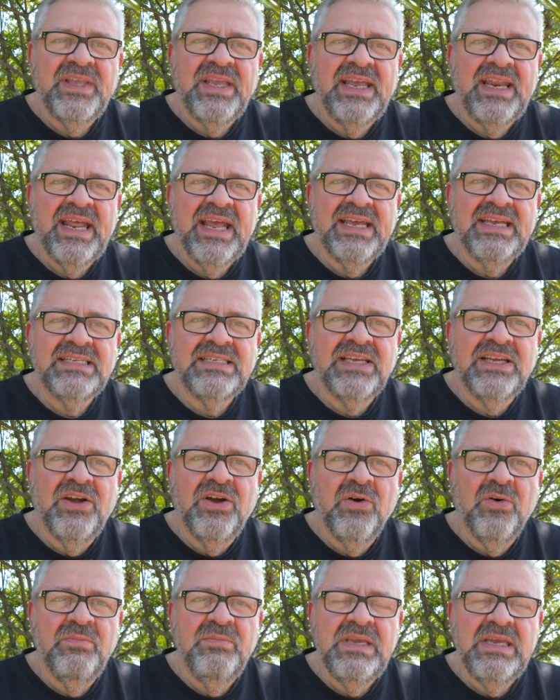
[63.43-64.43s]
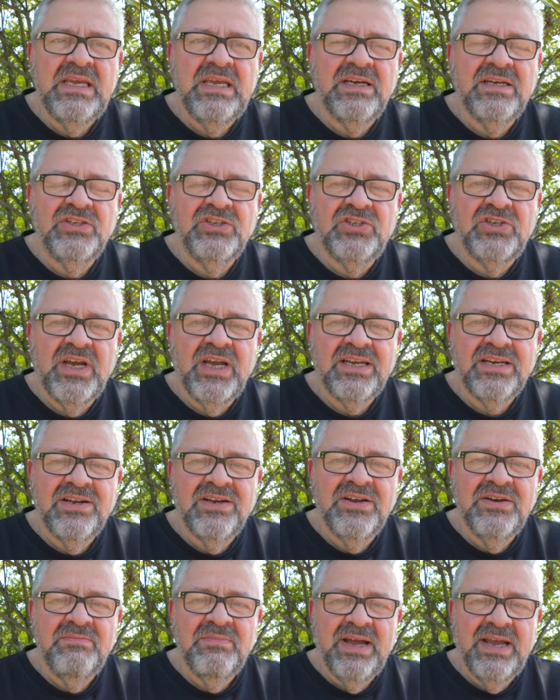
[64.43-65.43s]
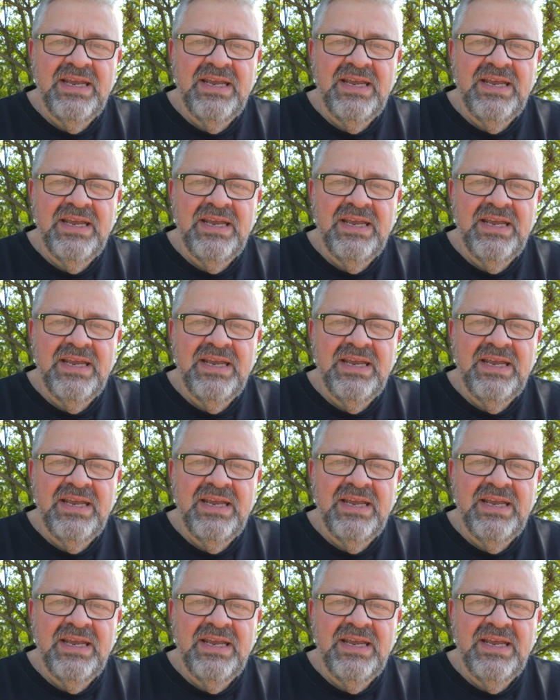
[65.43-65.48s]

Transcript: it has the Comica shotgun